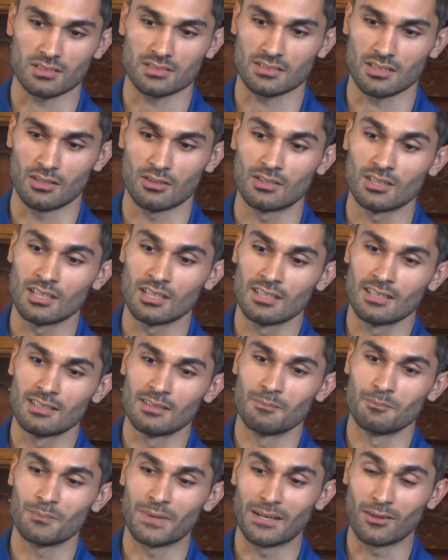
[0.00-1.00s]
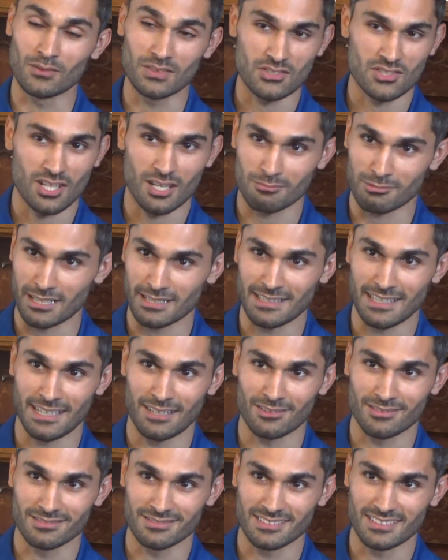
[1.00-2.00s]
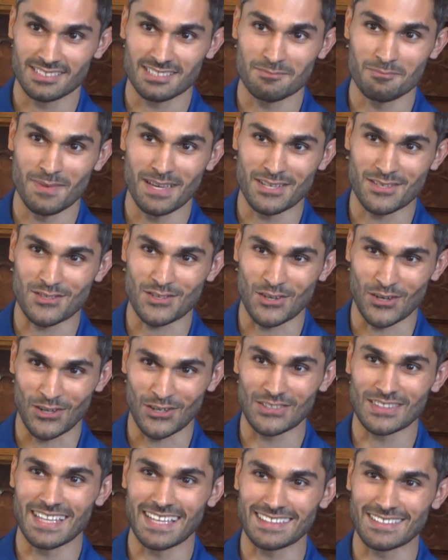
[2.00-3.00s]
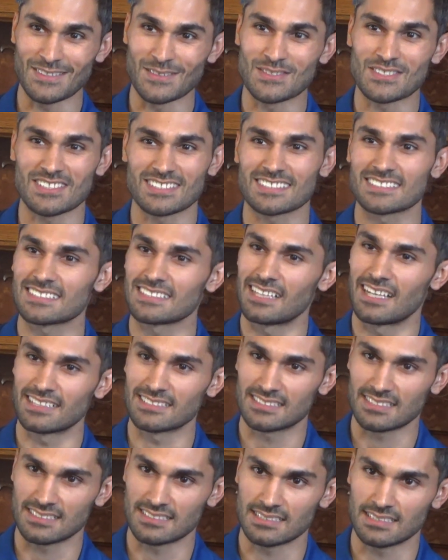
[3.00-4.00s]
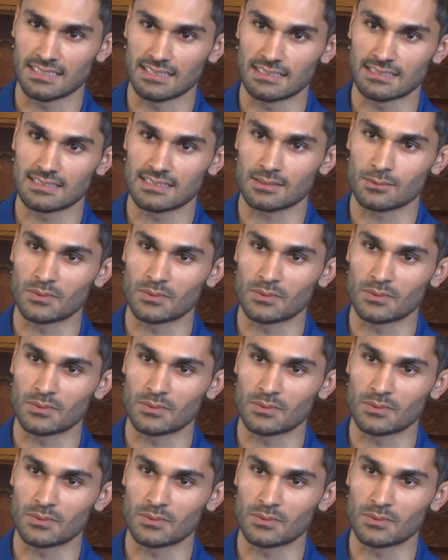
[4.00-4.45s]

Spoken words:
So, my only job right now is to make sure that the Youth Justice Alliance succeeds.